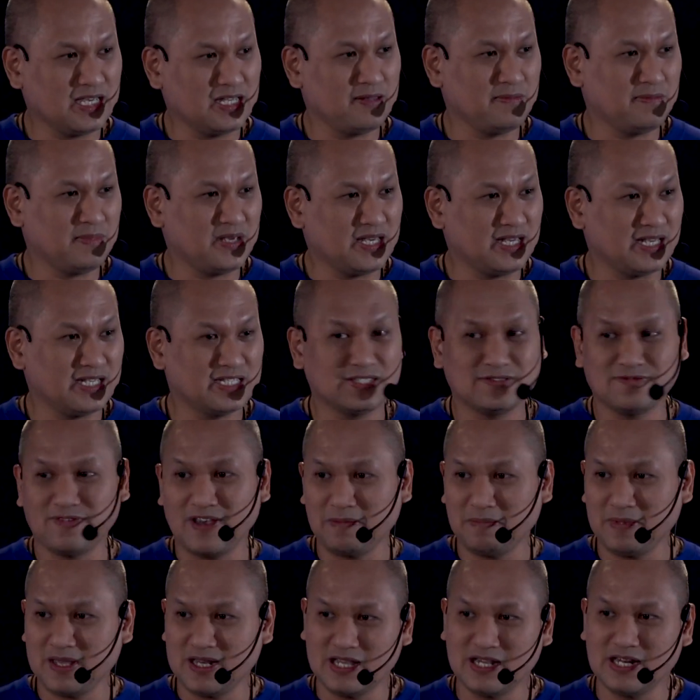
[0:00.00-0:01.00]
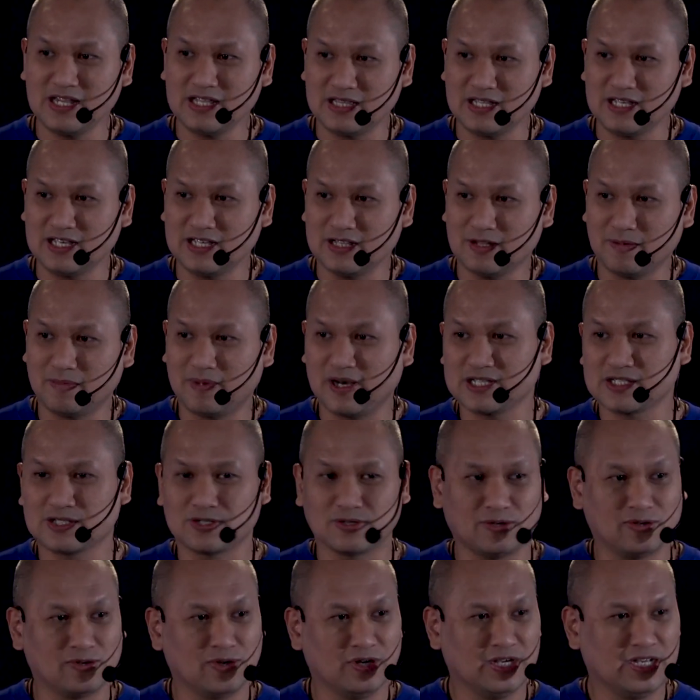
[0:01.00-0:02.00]
in me is femininity, diba?
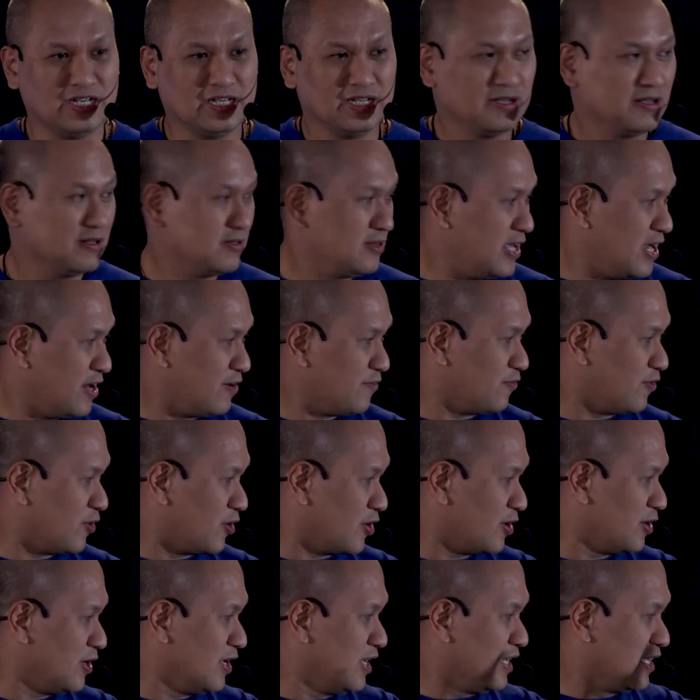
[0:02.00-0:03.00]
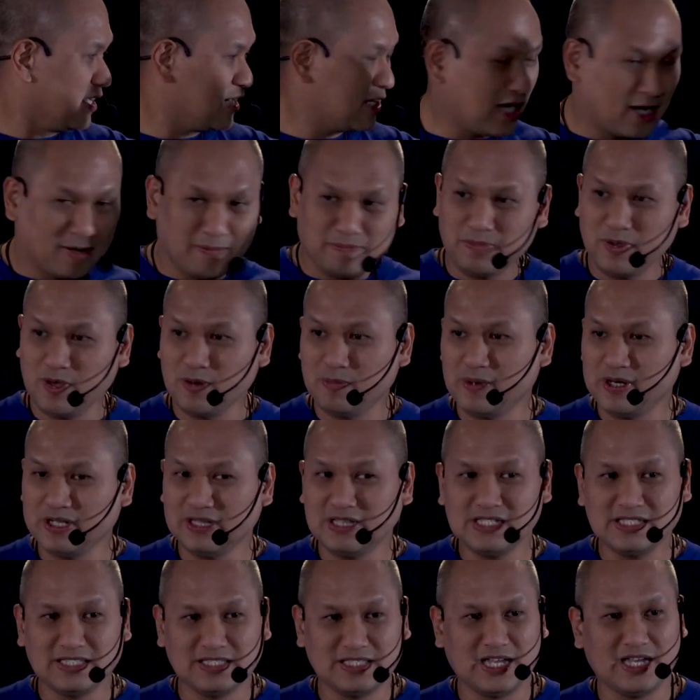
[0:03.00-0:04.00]
So, therefore, come
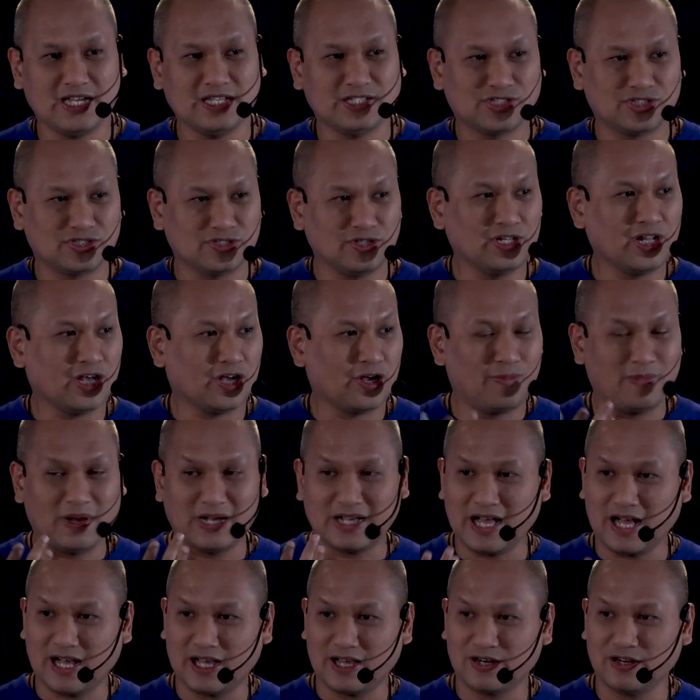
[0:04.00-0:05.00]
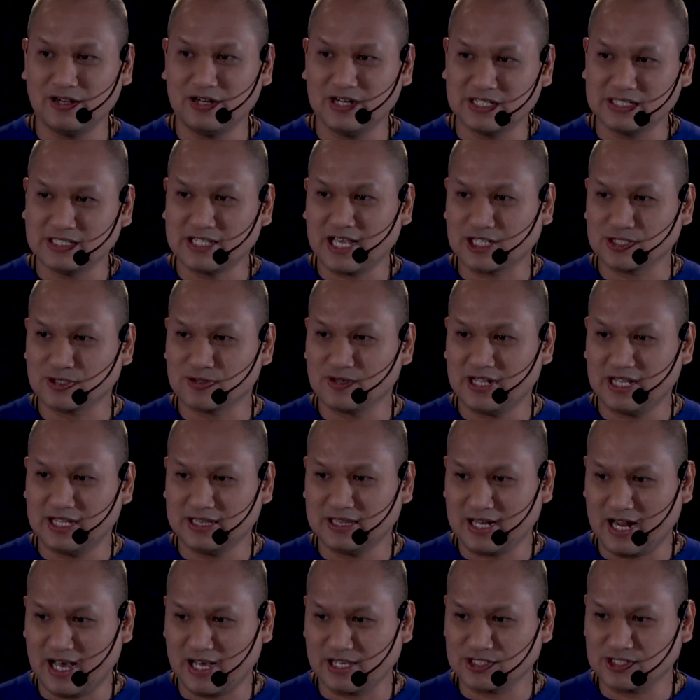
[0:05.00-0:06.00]
puberty stage, doon ako magkakaroon ng sexual
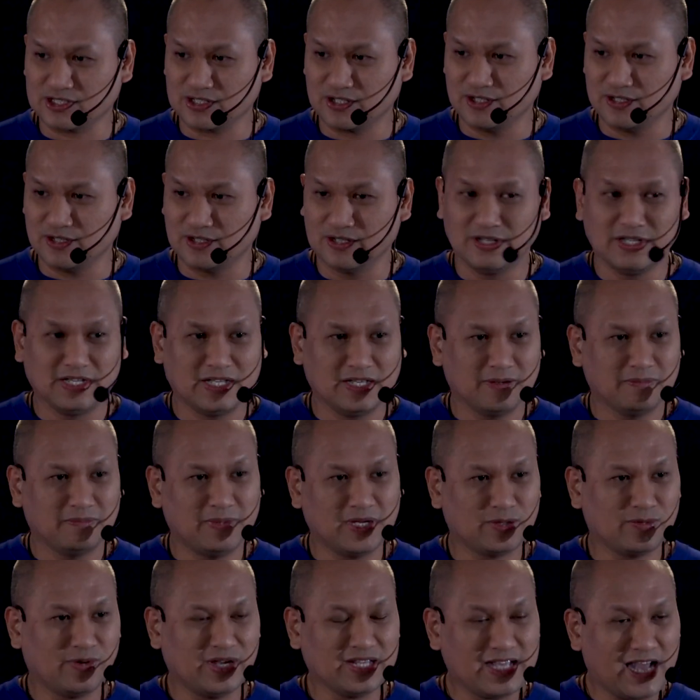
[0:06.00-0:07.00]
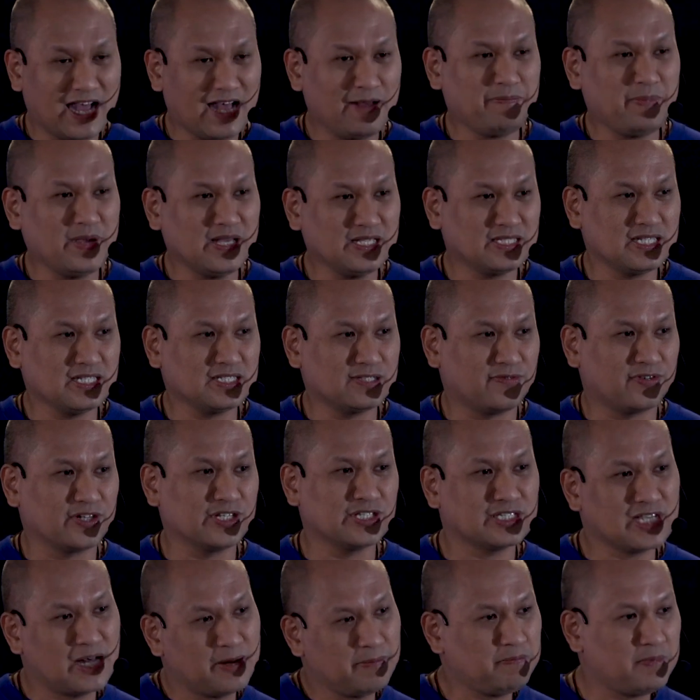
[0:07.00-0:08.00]
attraction. But what happens is for
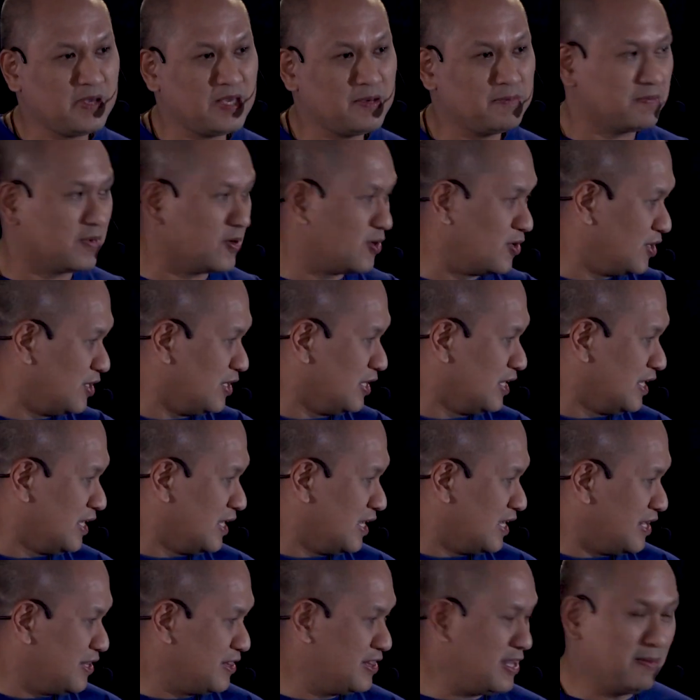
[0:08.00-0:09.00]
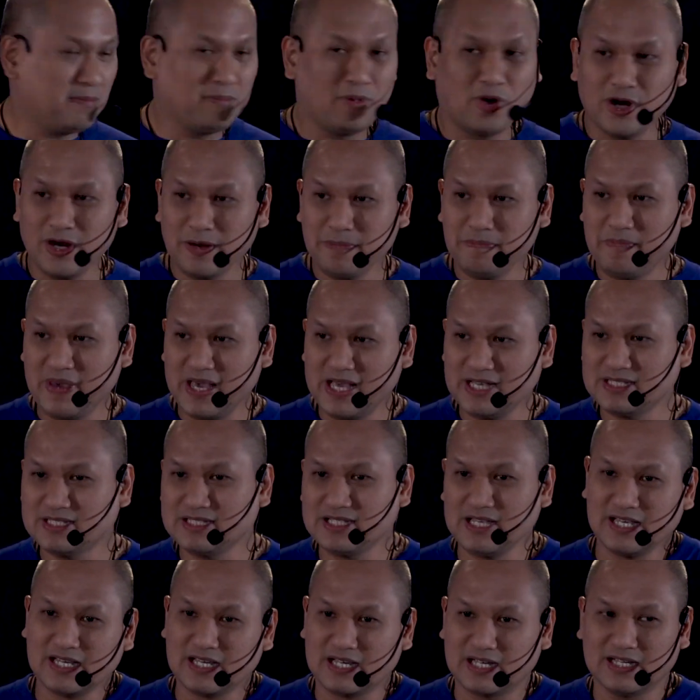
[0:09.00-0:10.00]
some people, the more
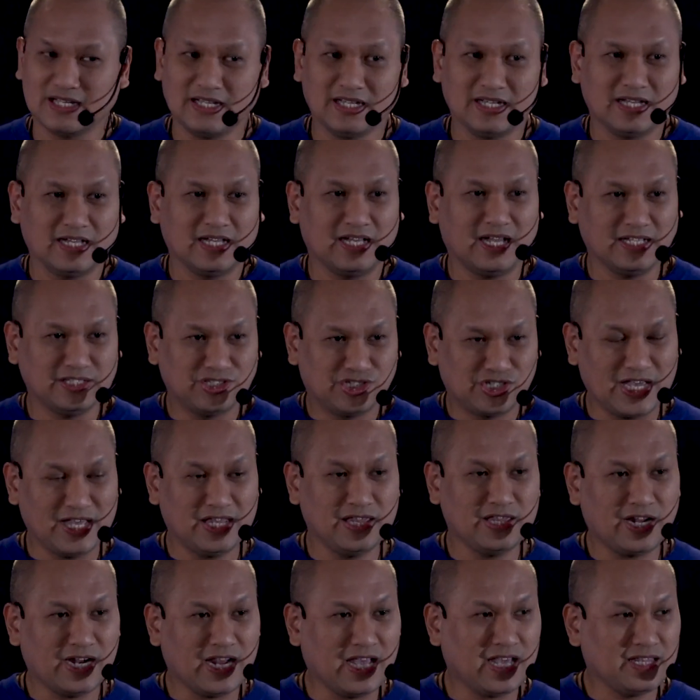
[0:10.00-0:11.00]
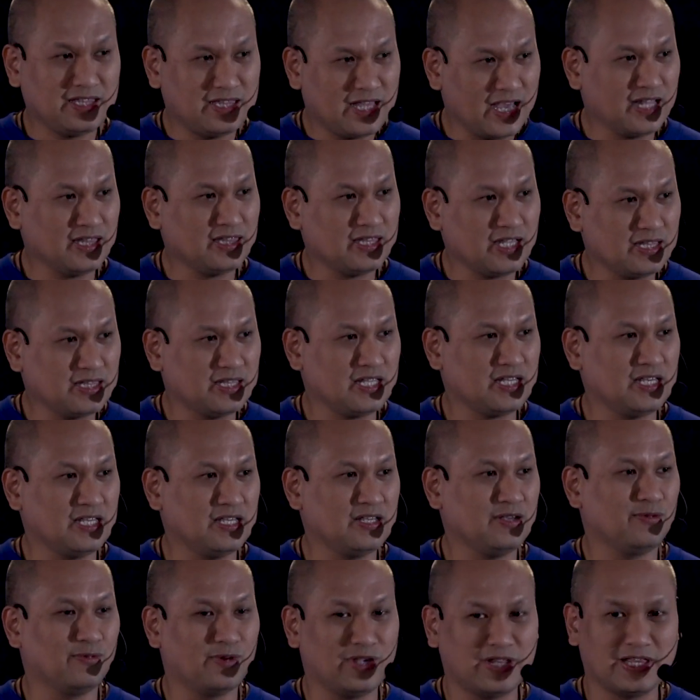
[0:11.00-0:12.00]
basic a gender identity
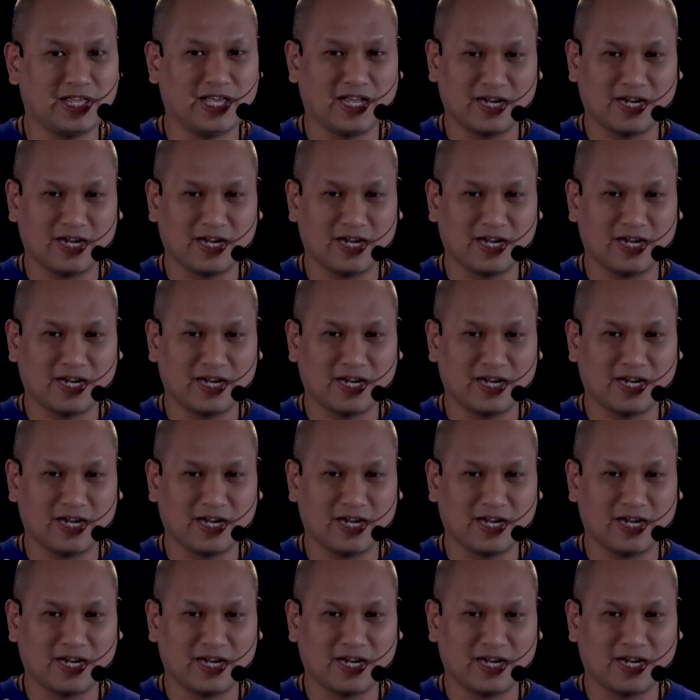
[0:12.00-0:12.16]
with